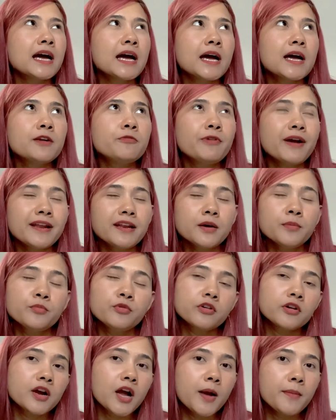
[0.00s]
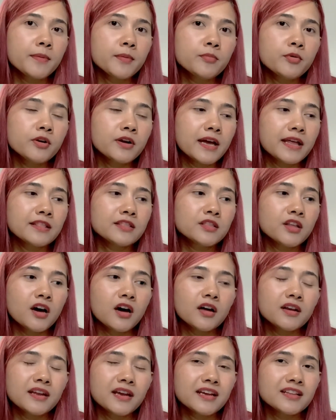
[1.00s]
read a Murakami book and
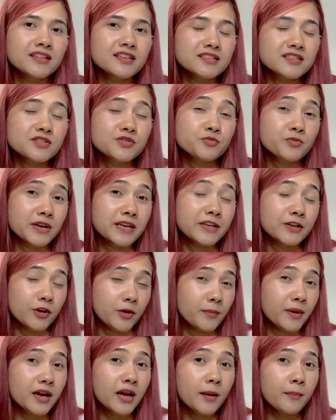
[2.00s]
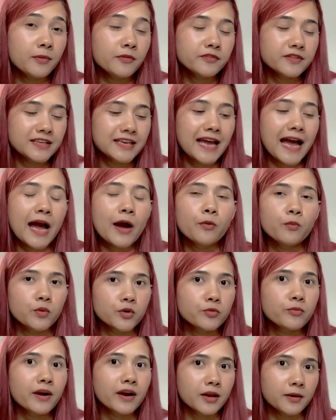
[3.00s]
thought this is really not my cup of tea, I would
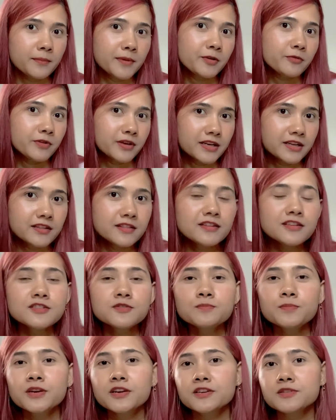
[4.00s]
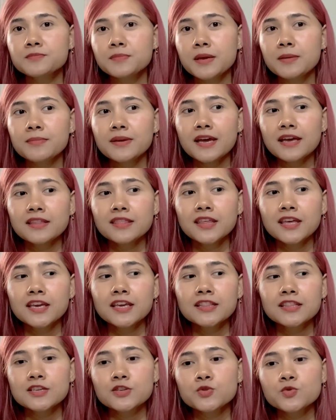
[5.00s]
recommend reading this because maybe I think
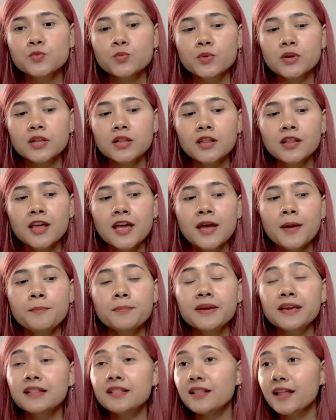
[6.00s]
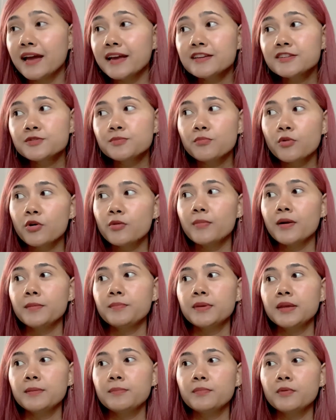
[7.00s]
this will be liked more by
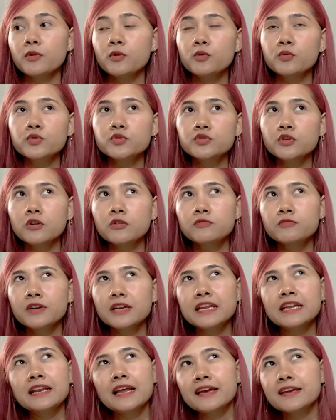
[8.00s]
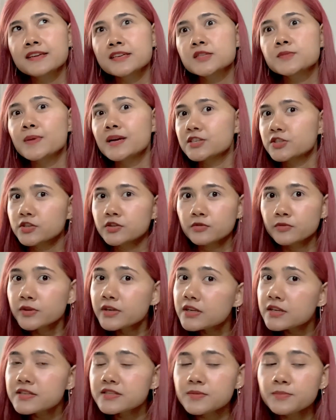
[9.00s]
people who don't really like his magical
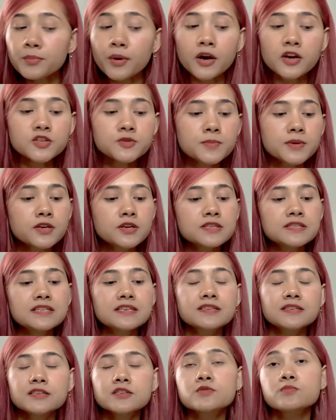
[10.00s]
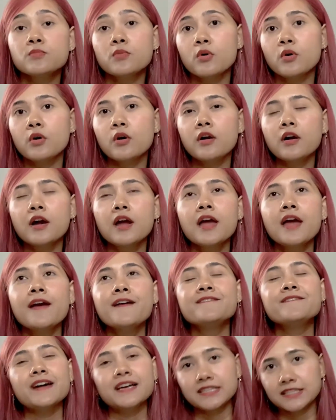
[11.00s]
realism parts because this is more
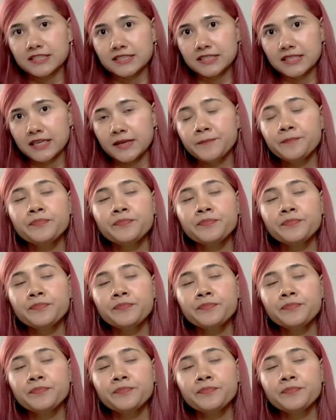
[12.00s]
fantasy.